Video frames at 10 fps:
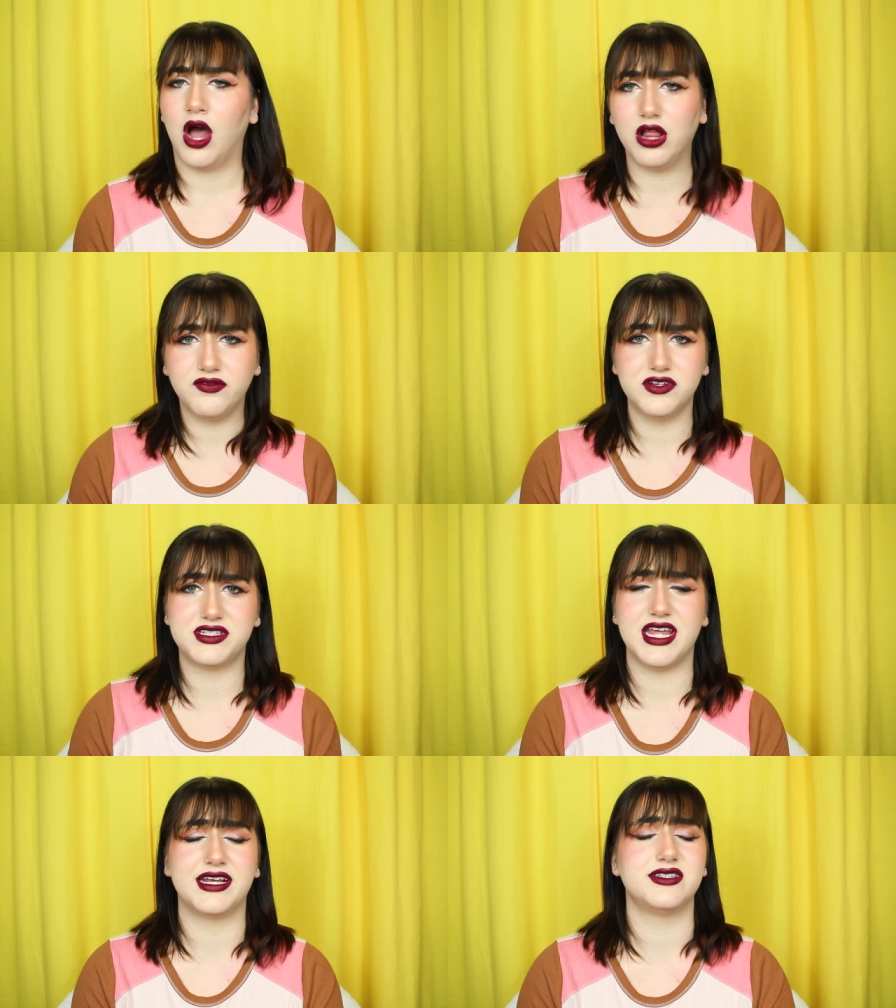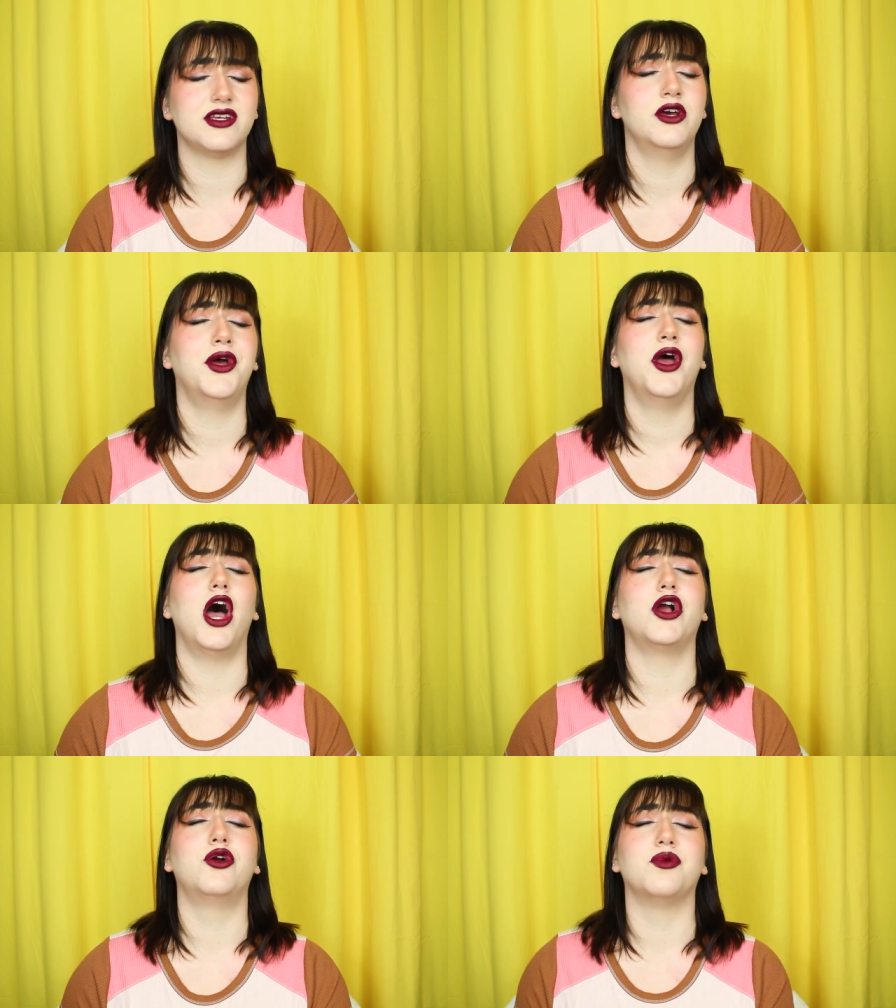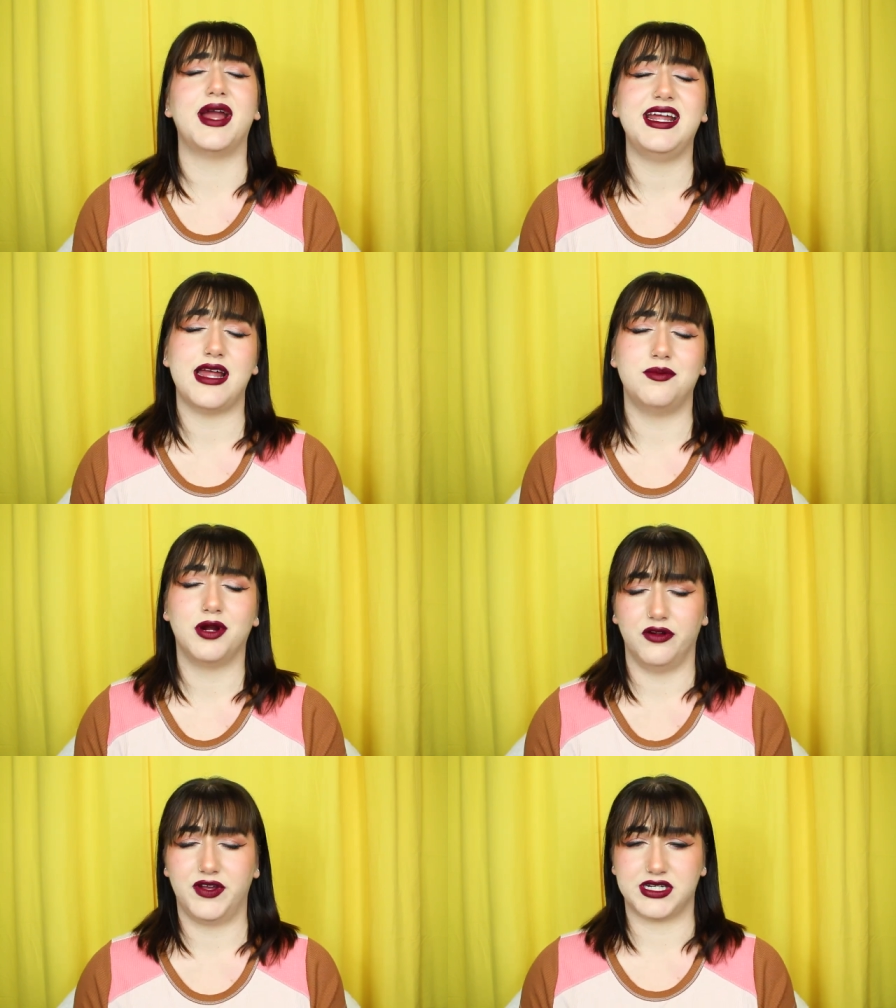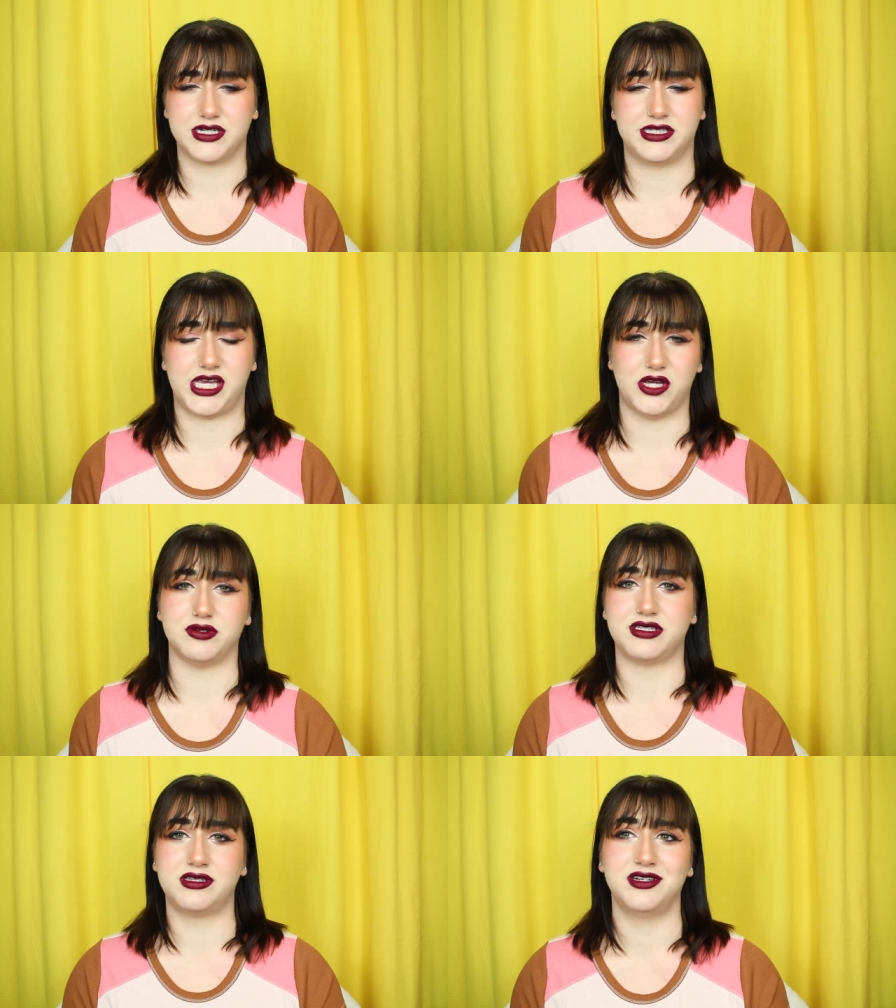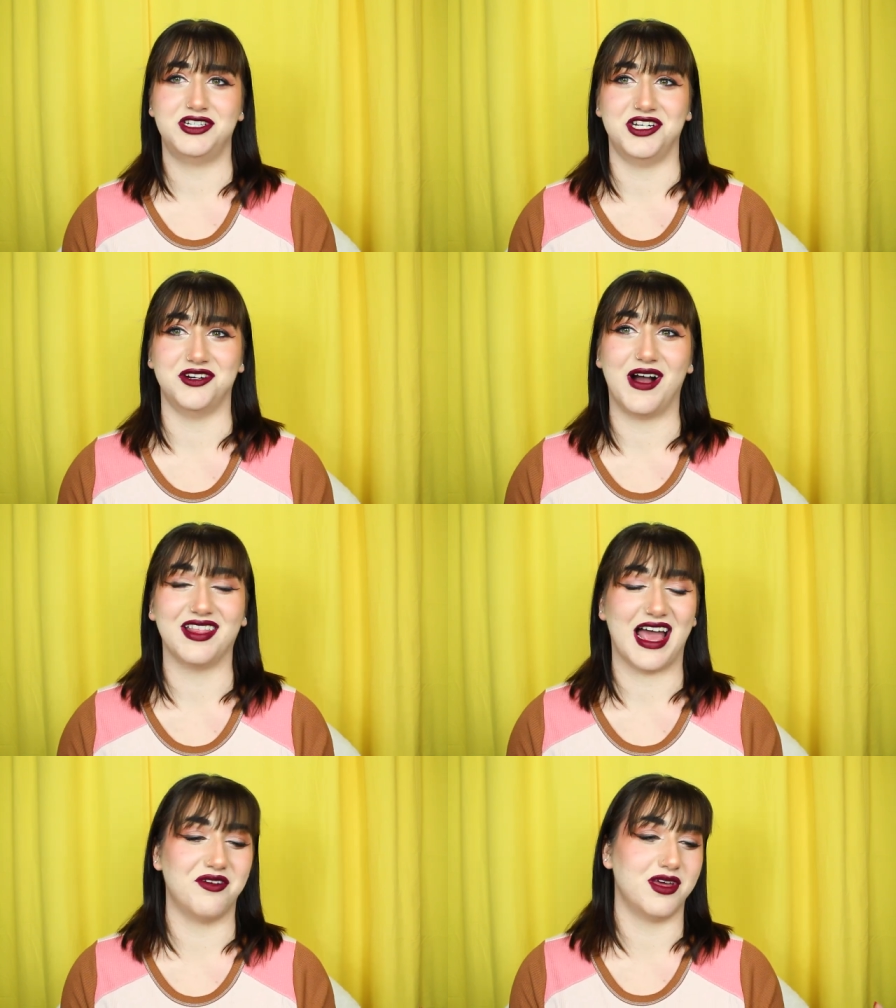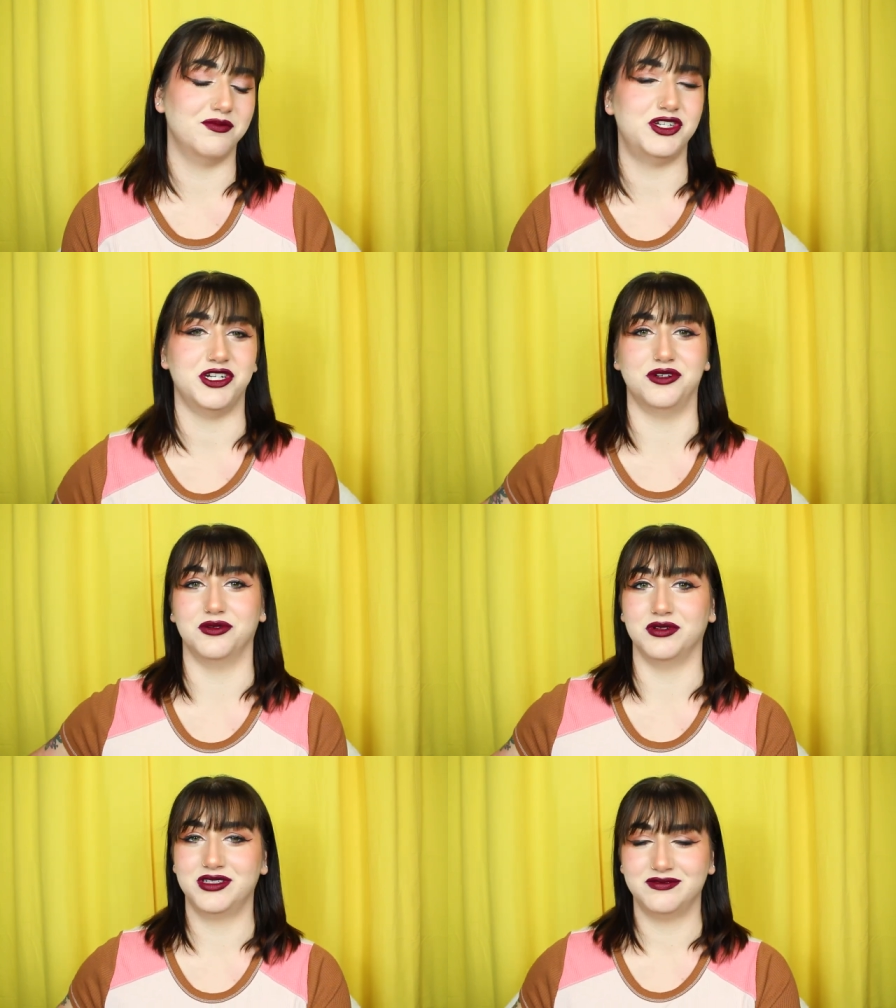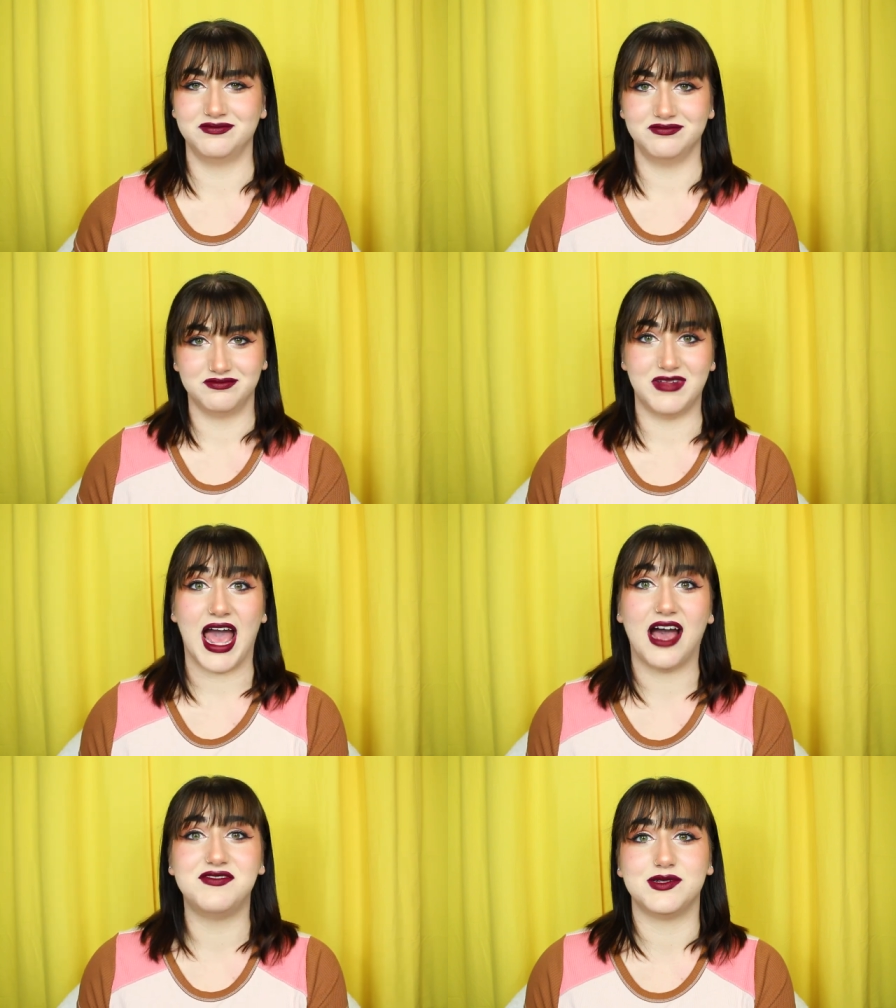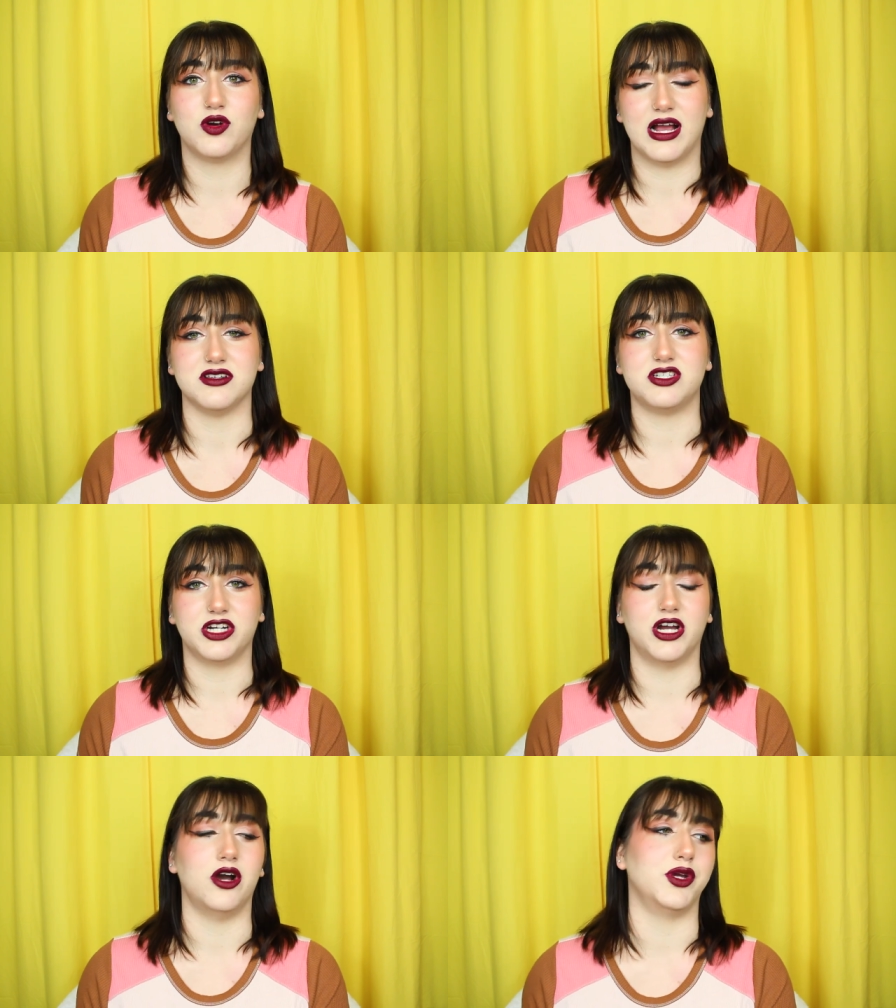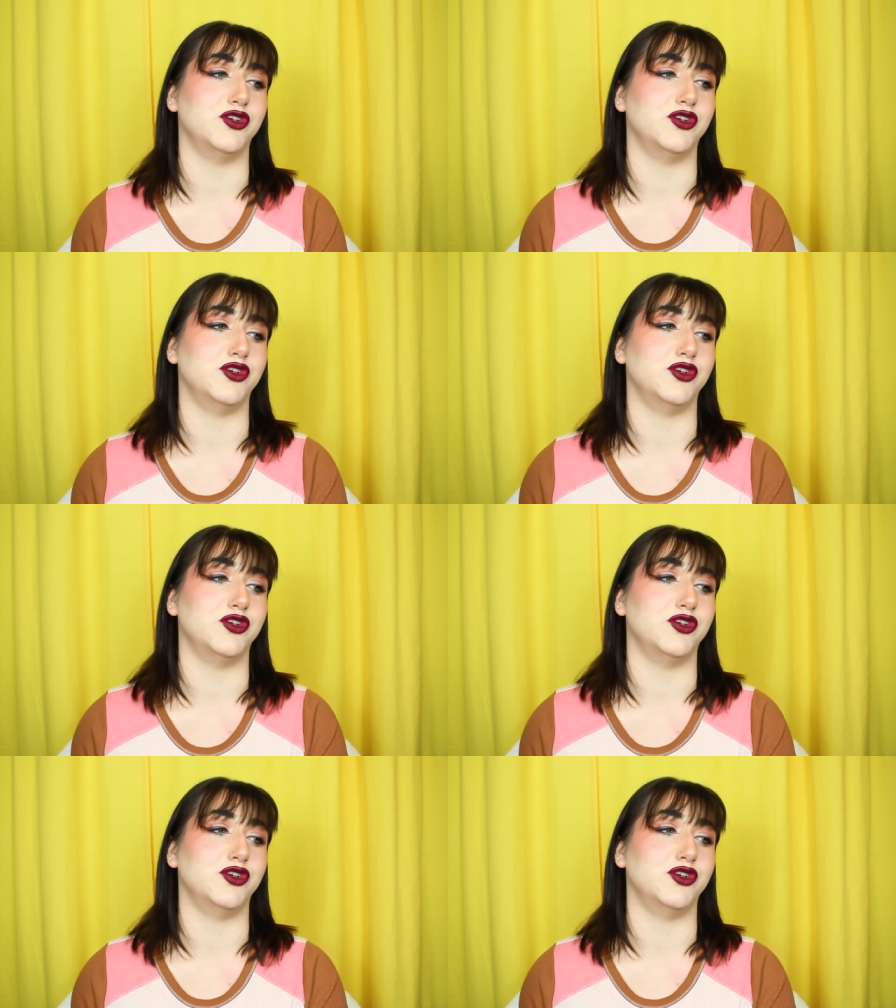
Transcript: All of those things, a great and perfect excuse to allow them to have somewhere else to go.